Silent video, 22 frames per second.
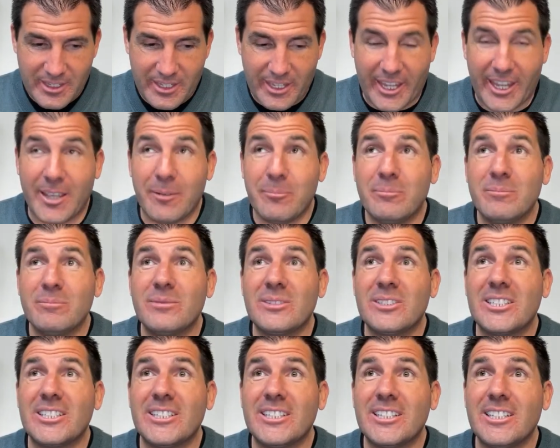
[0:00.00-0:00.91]

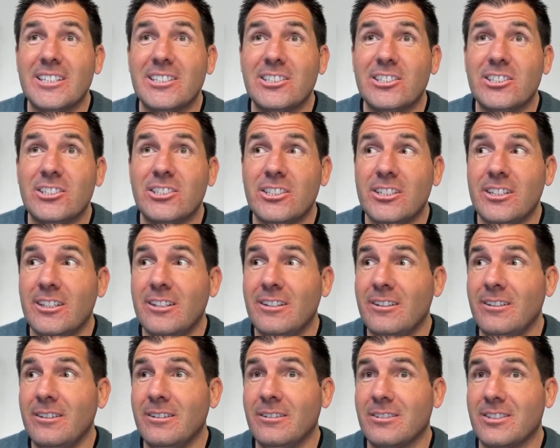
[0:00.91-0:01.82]

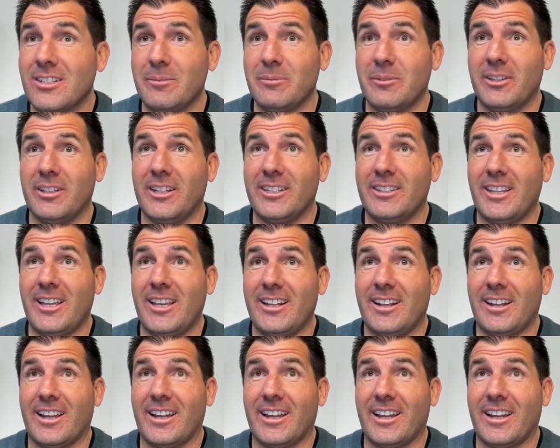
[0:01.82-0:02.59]
Imtinition, something like that.